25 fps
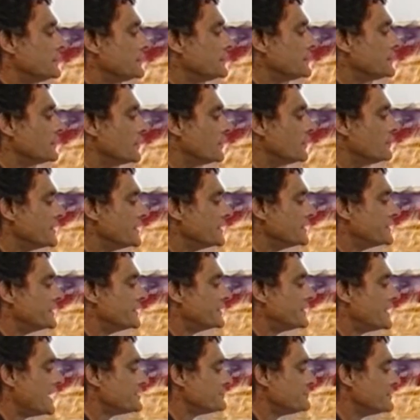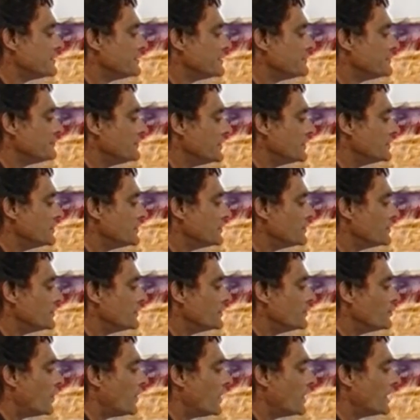so I'm putting Tasman blue
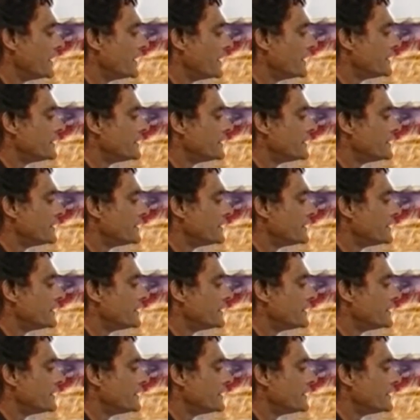and white.